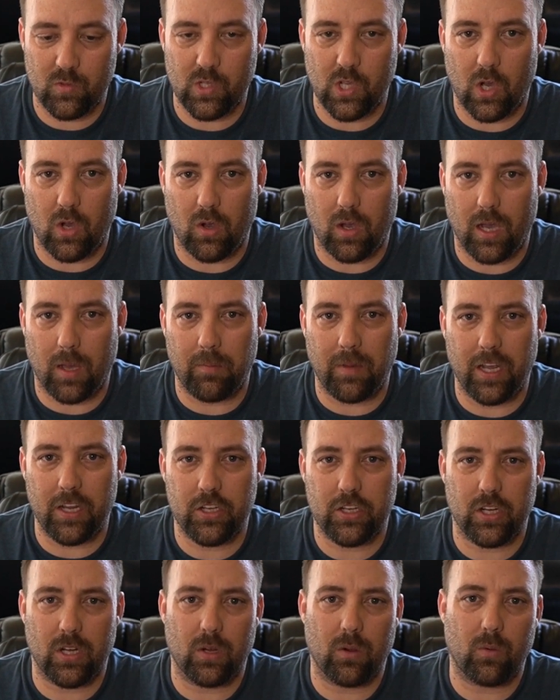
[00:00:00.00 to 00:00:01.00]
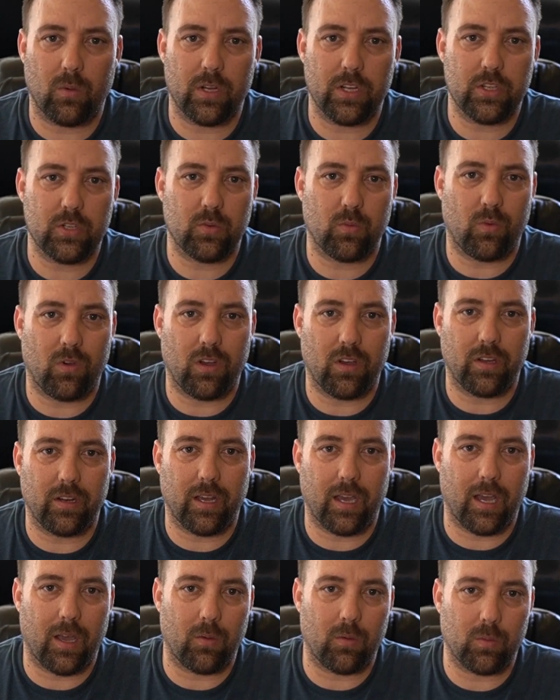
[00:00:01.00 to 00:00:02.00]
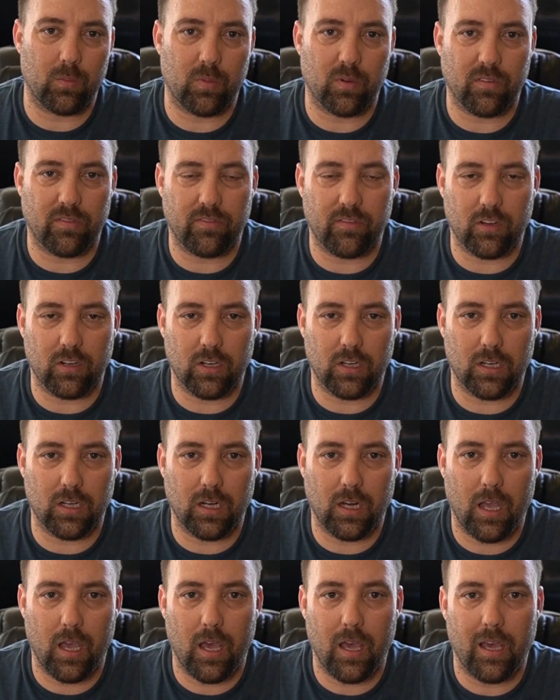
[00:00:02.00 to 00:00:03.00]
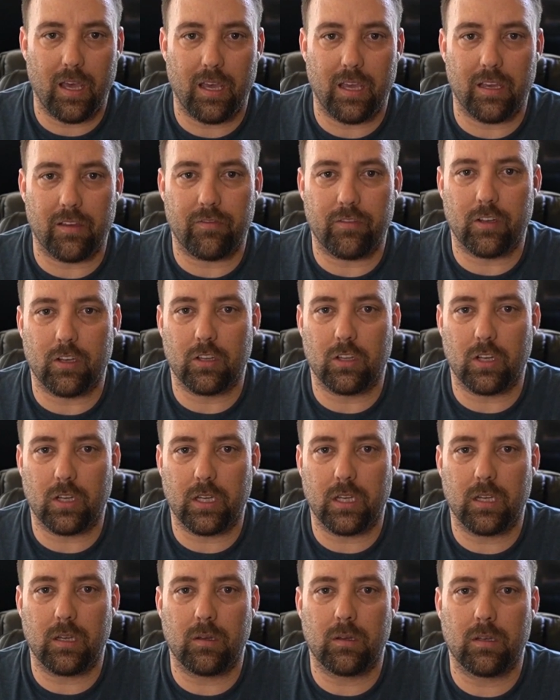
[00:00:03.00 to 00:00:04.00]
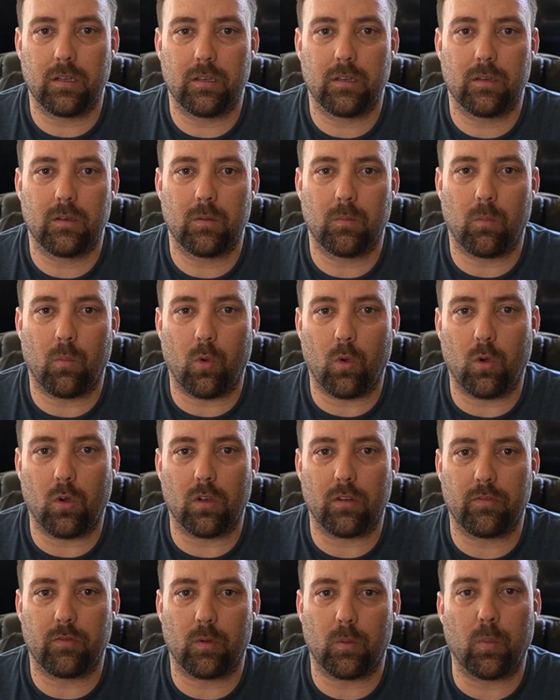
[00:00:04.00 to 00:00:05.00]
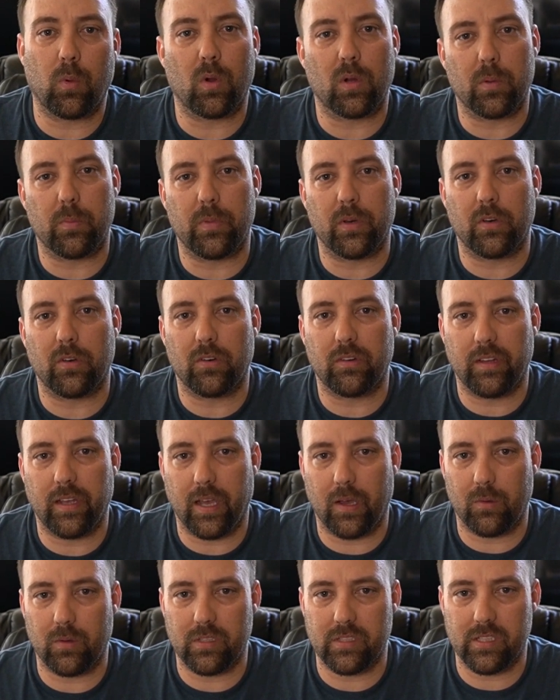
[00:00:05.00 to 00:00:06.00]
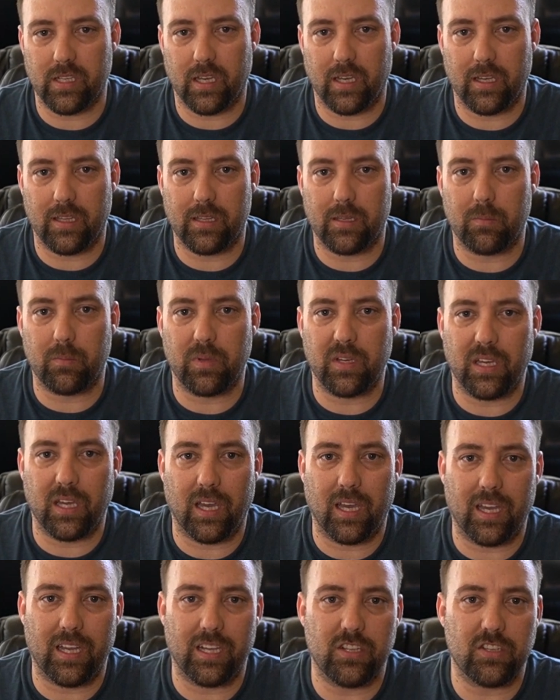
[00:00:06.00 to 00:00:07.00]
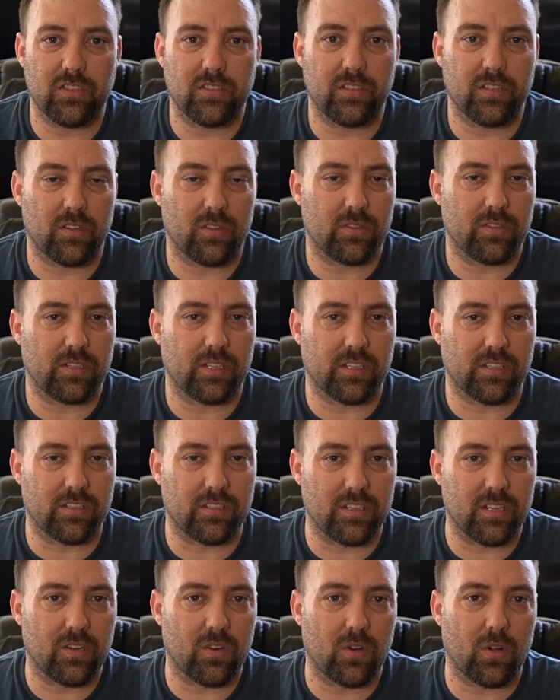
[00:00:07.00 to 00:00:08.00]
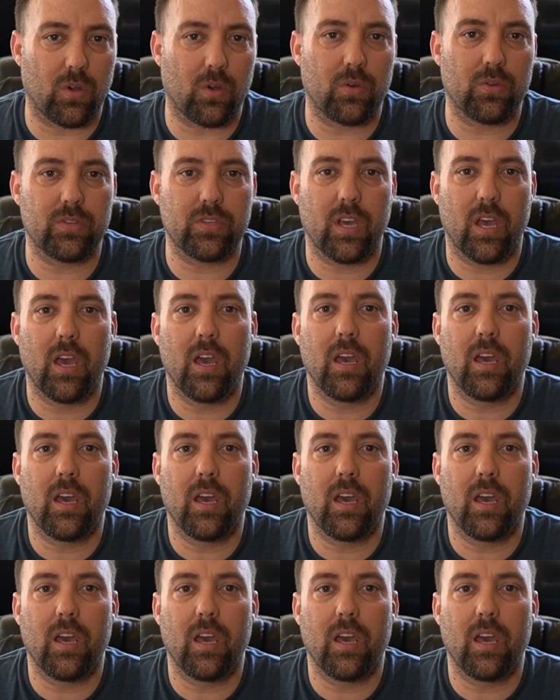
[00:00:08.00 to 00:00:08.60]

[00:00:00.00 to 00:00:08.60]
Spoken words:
I'm not sure which one I would prefer. If you're looking more for portability, I would say the BH060s.